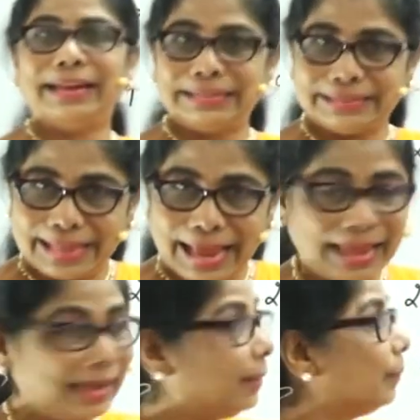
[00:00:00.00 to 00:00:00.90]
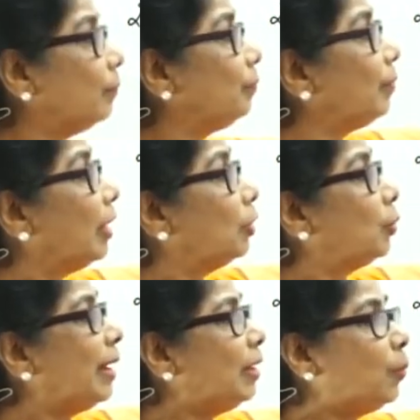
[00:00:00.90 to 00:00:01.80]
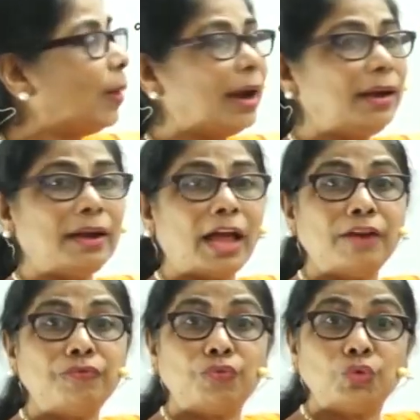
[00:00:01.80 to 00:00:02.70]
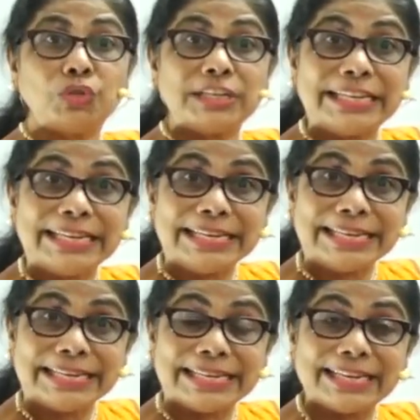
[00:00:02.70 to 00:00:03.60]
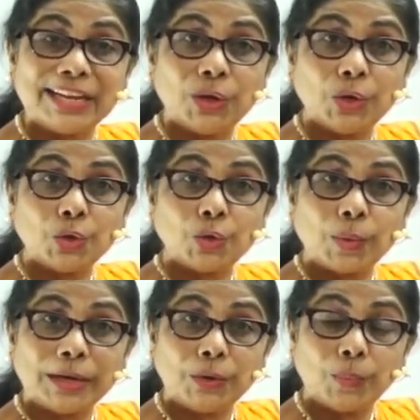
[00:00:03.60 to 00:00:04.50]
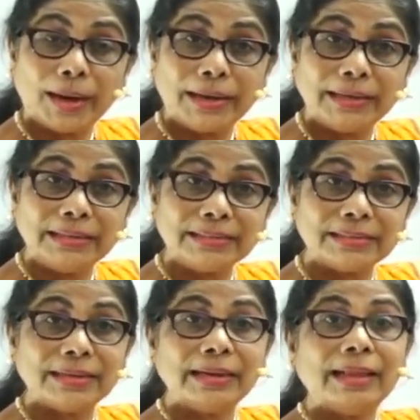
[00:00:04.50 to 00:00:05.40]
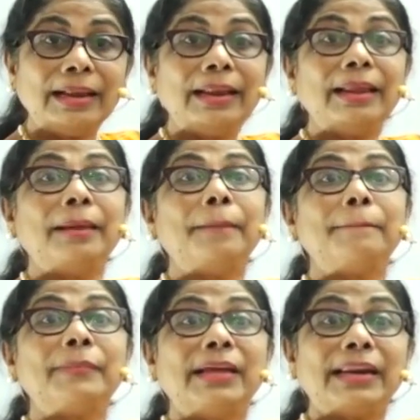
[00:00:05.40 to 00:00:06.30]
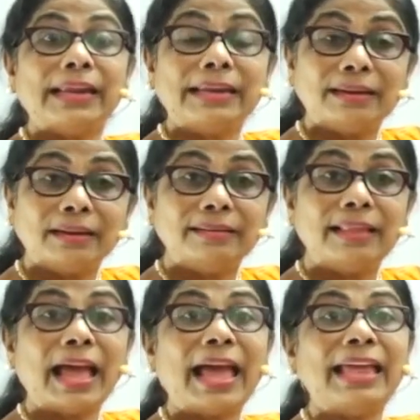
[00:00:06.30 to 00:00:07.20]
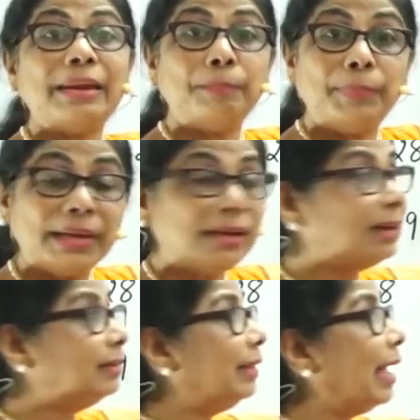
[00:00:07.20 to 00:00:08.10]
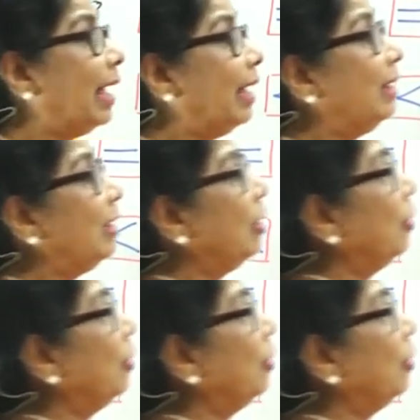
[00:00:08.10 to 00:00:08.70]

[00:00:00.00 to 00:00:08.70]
less than 21 and 14. 21 is greater than, bigger than,